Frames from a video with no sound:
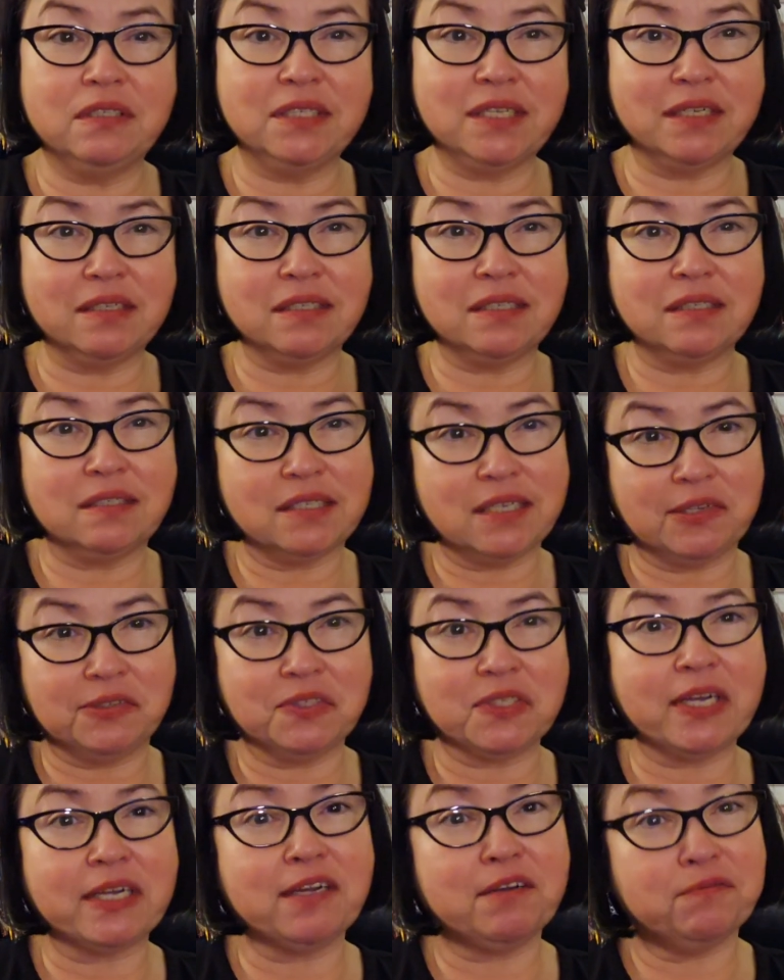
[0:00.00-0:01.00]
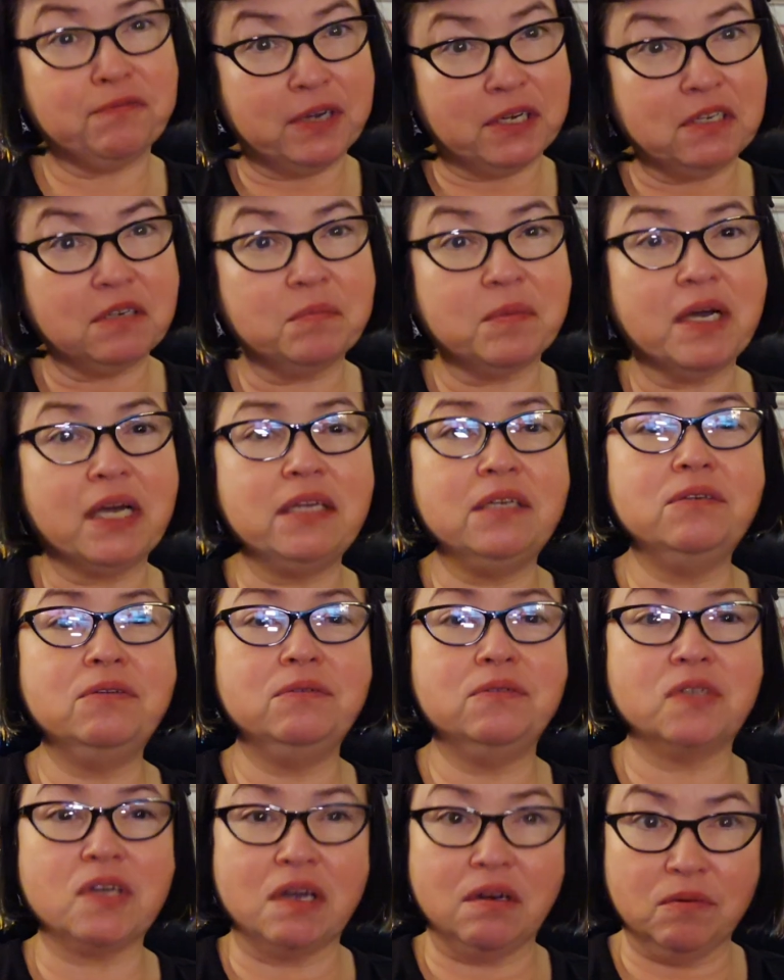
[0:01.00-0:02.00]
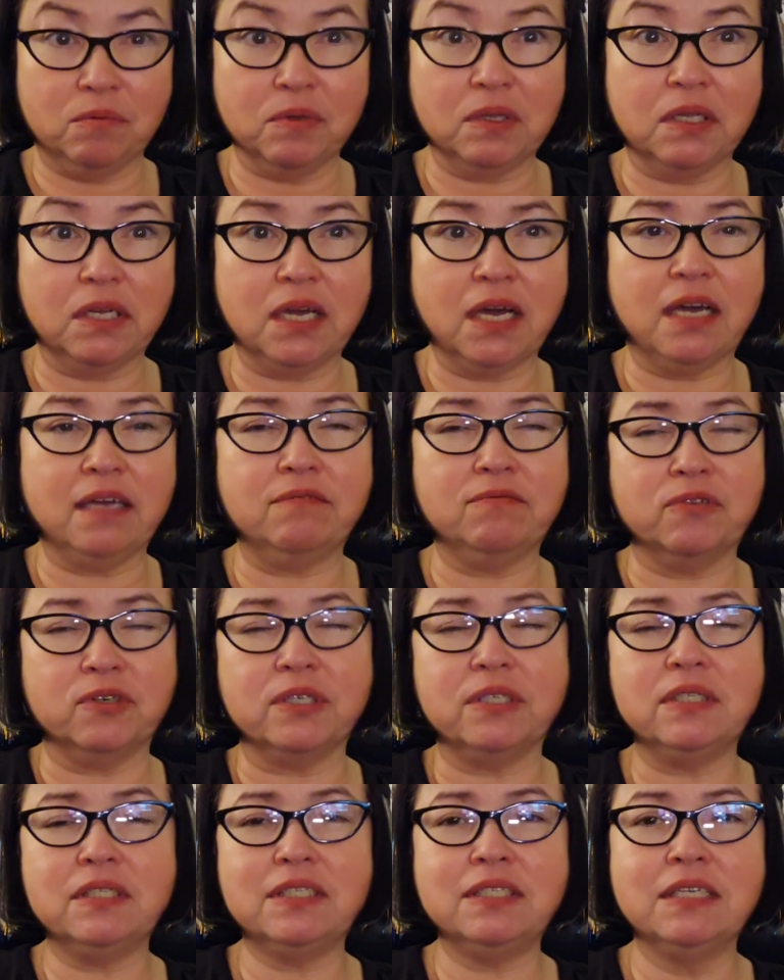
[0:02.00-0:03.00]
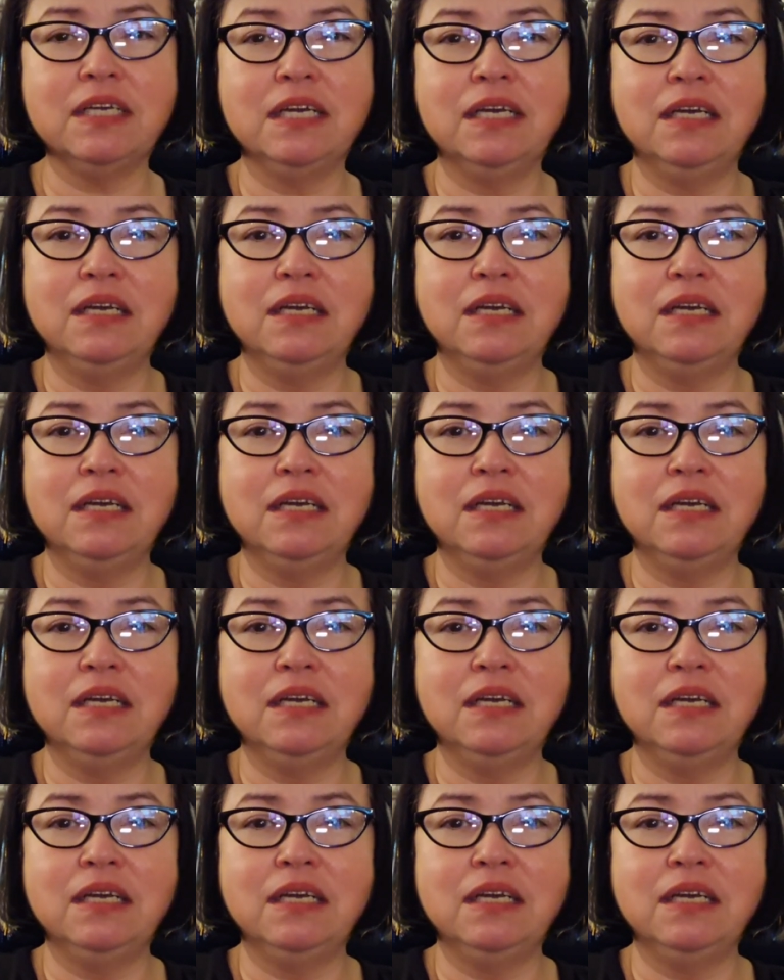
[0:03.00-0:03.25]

says it sounds like a friend of mine who's got a really high voice